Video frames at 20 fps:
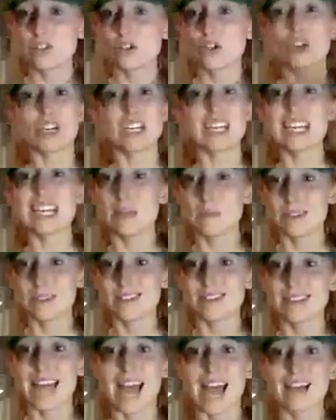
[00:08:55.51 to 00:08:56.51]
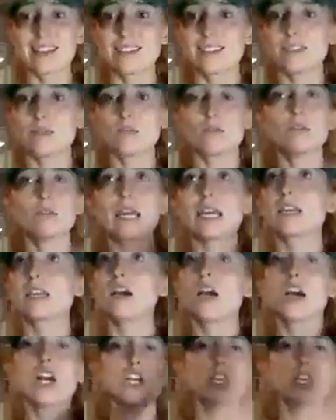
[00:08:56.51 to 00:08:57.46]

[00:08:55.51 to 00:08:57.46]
or you're going to eat them as snacks, like,